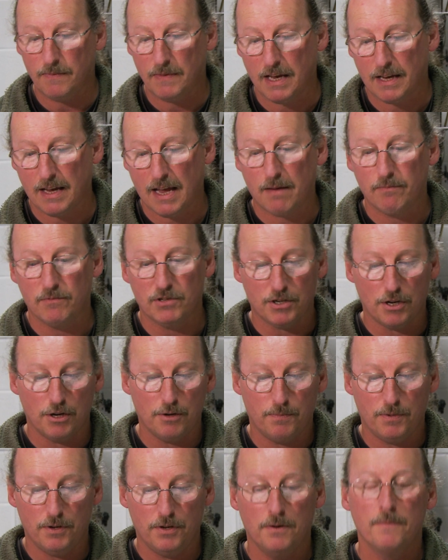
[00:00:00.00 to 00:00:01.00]
their cameras
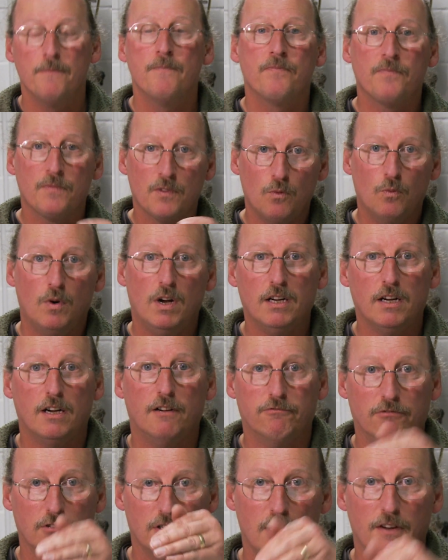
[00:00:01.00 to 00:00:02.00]
open, one
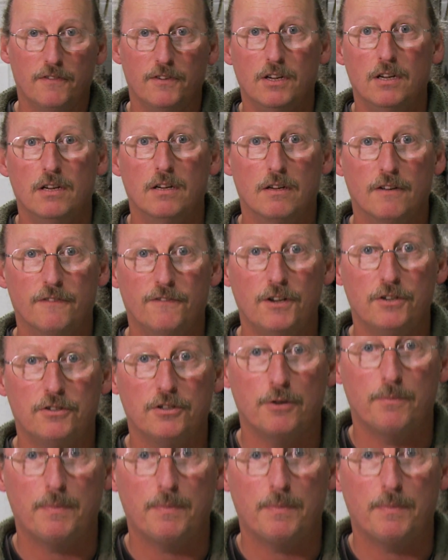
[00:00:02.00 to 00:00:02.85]
after another, photo